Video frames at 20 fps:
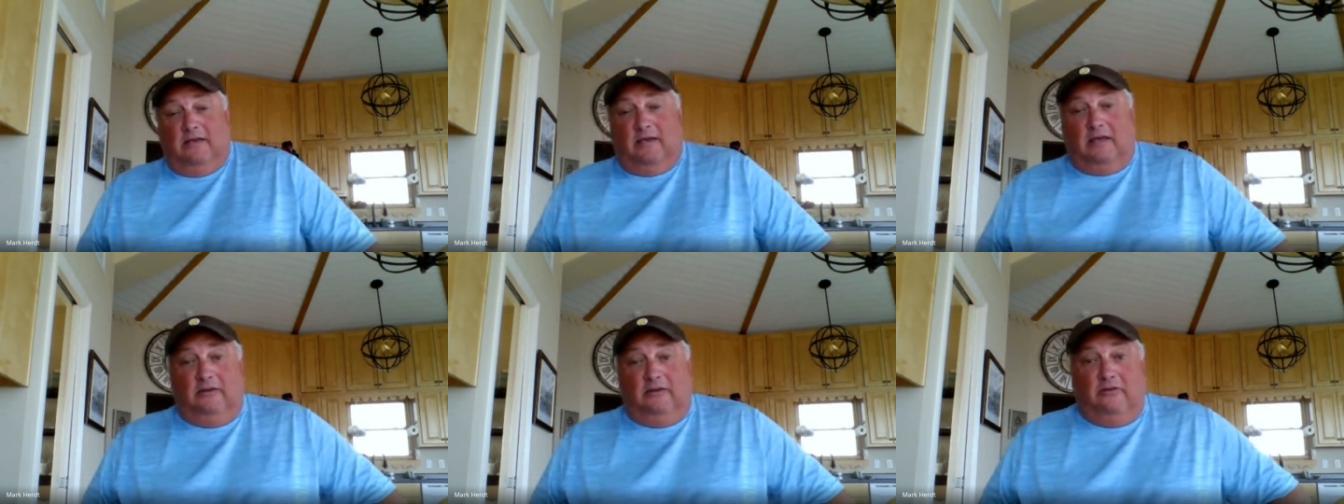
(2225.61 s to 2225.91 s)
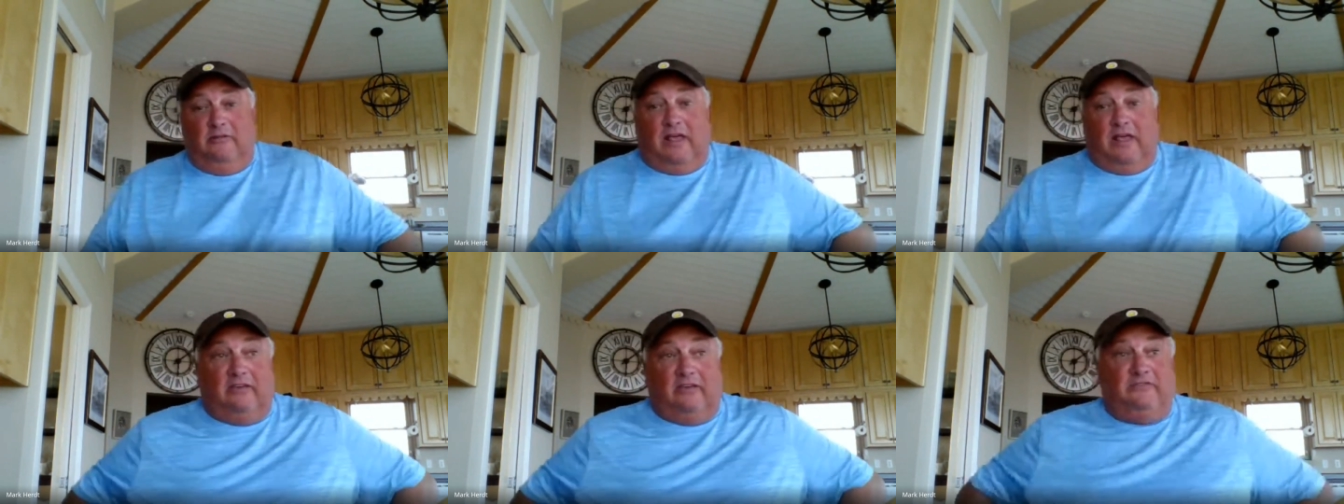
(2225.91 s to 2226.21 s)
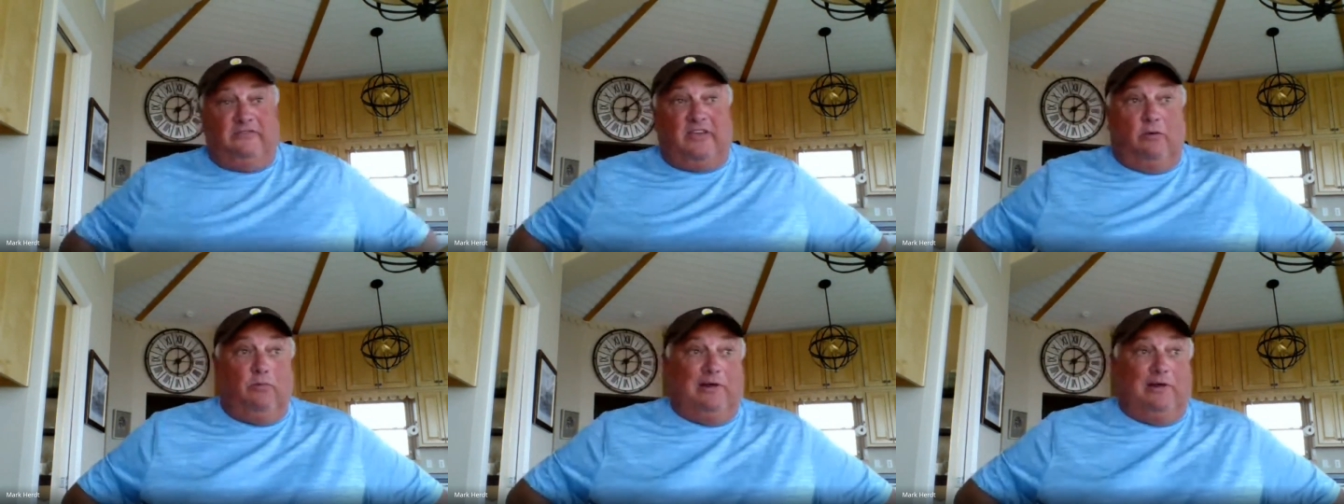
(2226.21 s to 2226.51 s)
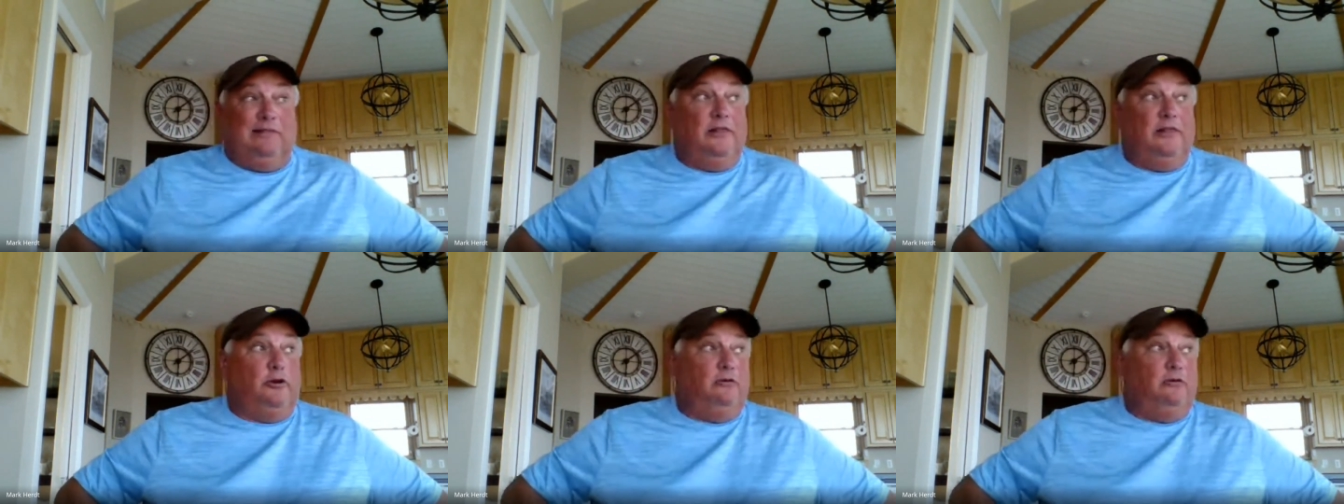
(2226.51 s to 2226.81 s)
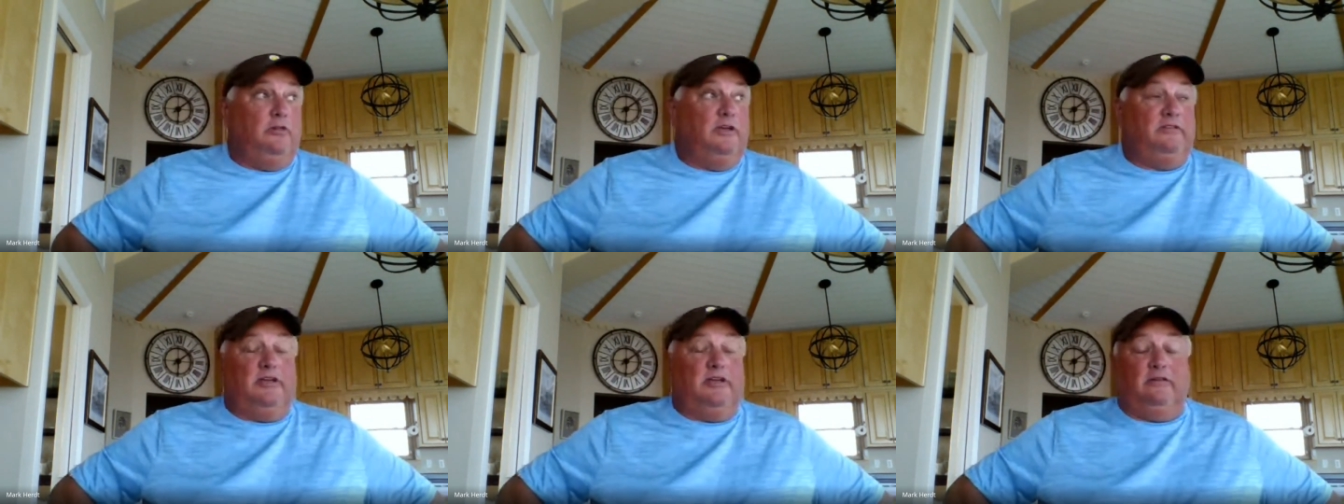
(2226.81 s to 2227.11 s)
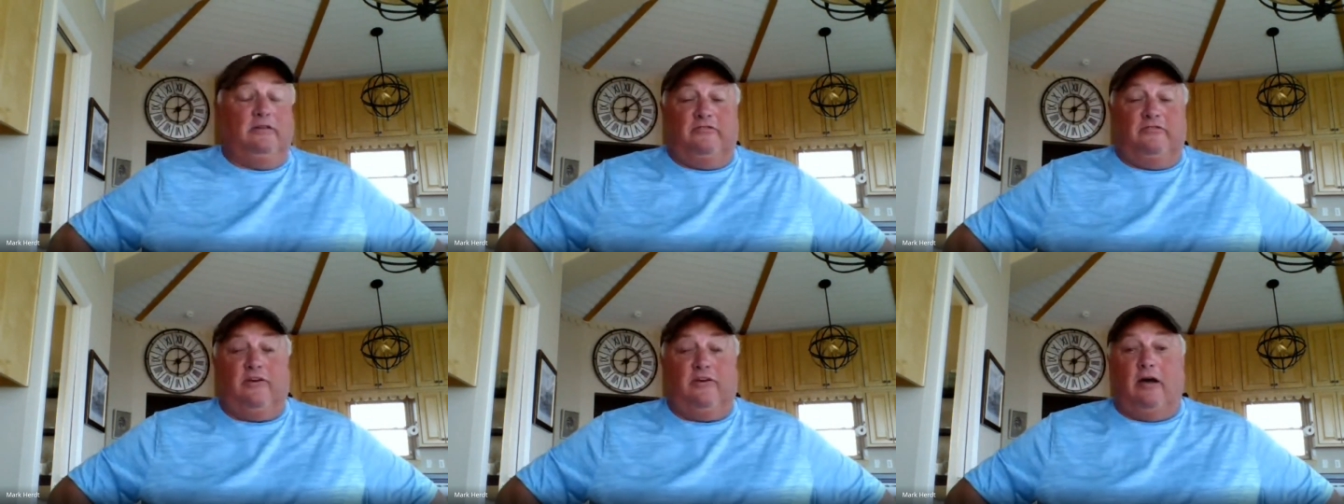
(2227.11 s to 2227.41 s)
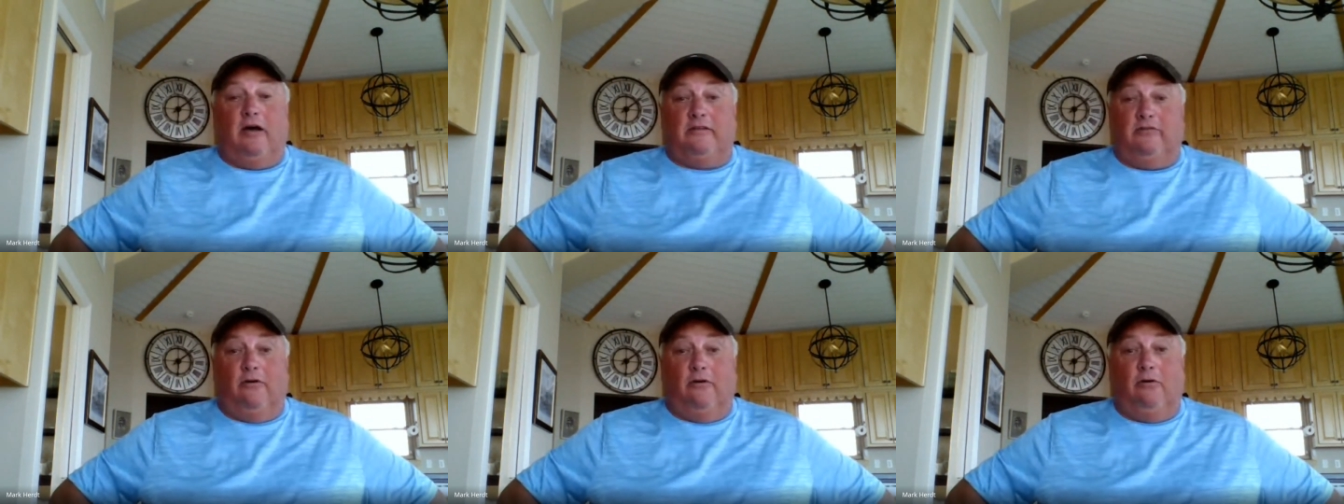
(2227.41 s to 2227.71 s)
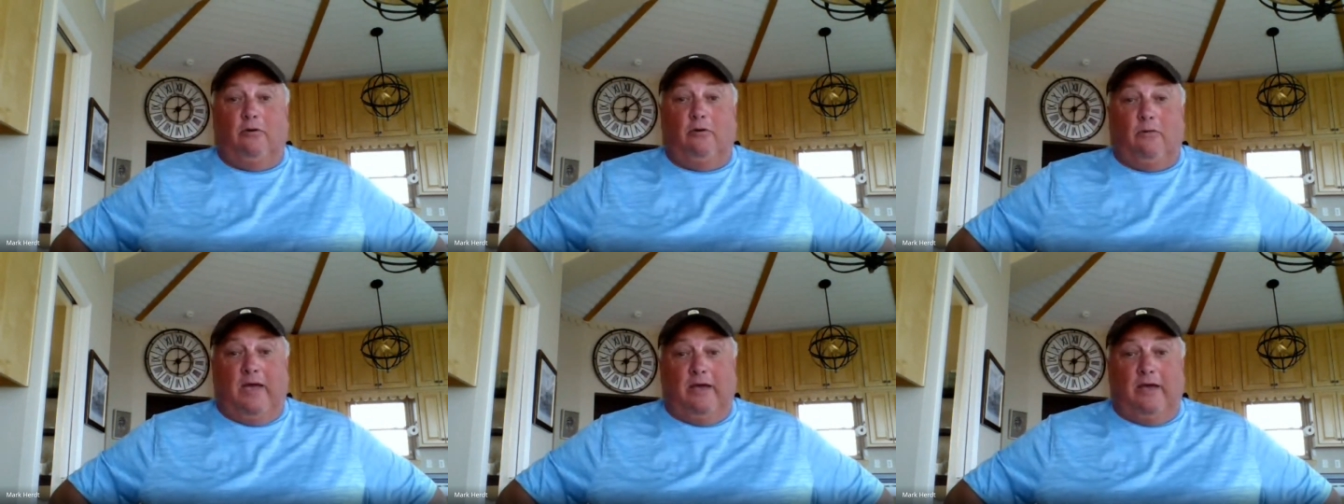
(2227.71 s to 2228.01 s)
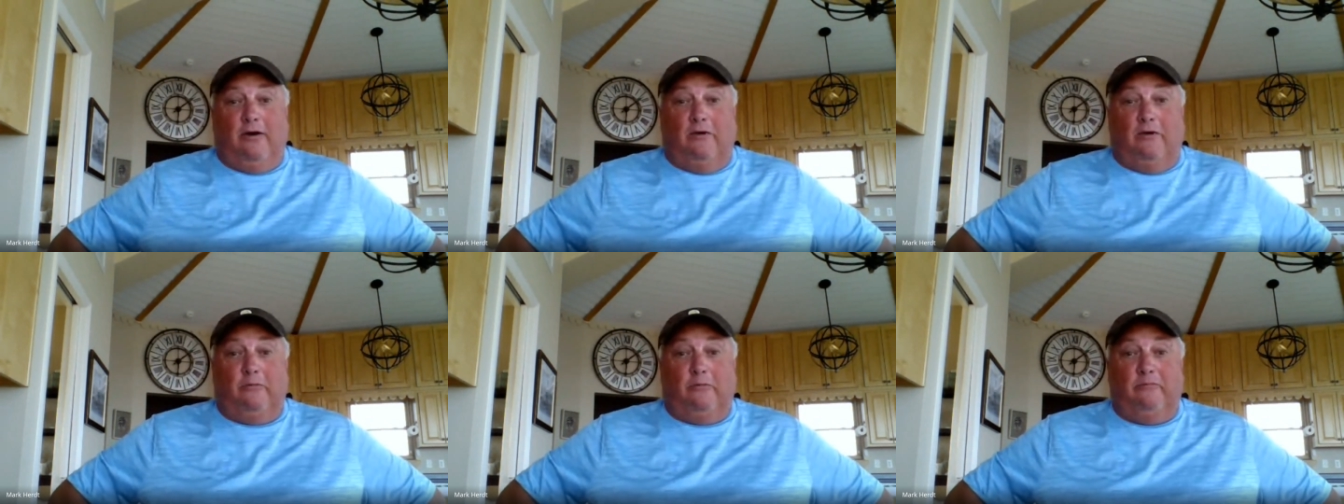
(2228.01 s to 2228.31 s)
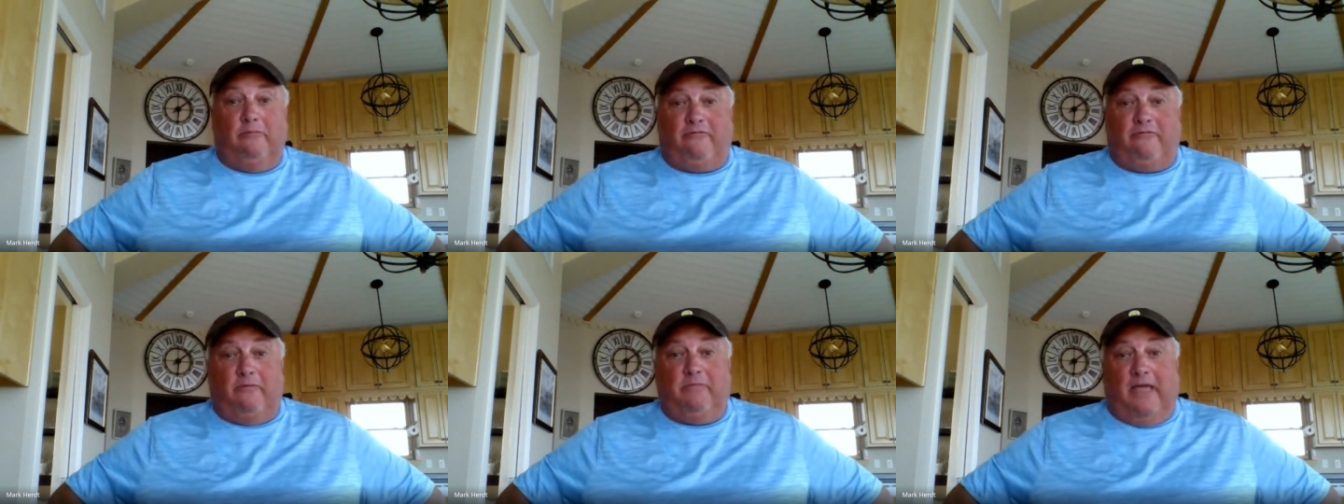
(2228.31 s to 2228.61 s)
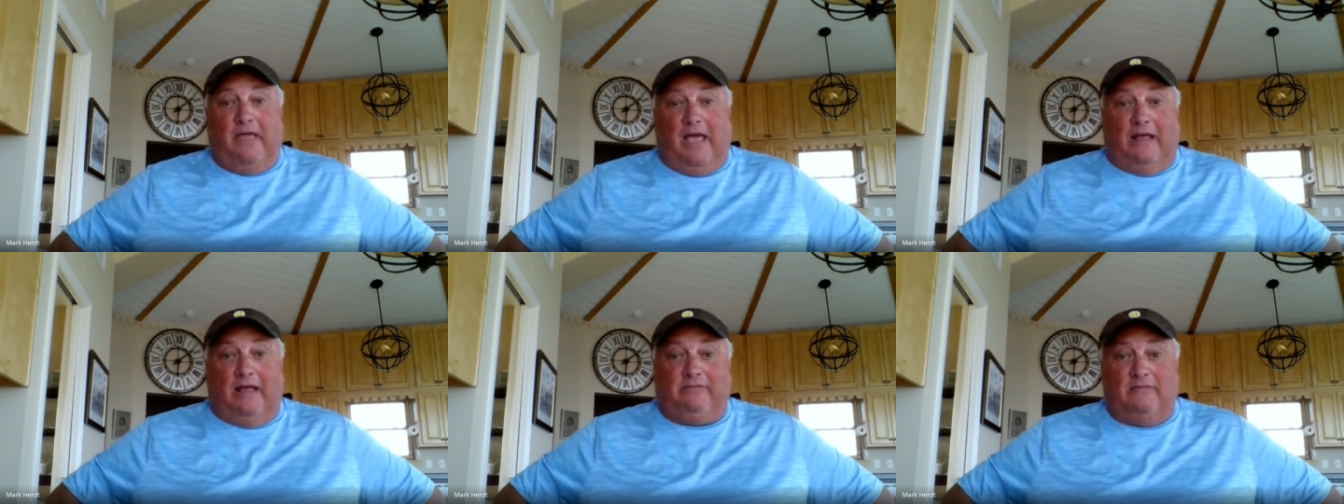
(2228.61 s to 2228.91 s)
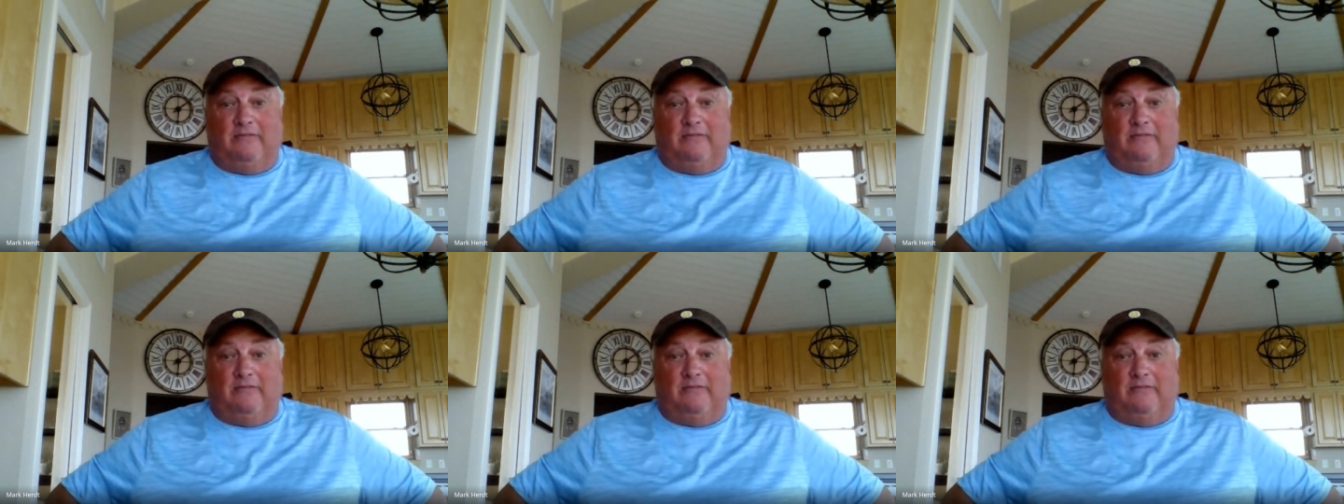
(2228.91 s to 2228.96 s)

And you, like I said, we literally didn't talk the whole way home from that,